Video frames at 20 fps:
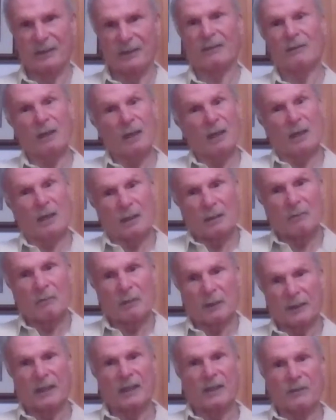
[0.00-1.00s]
So
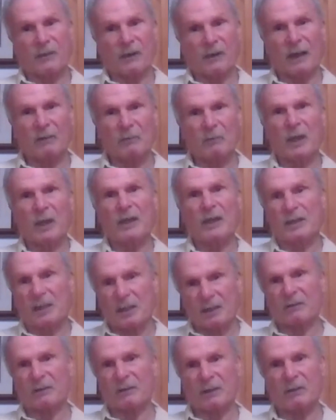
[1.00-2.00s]
what these
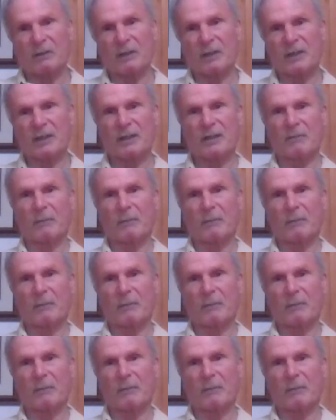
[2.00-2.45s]
winds do, of course,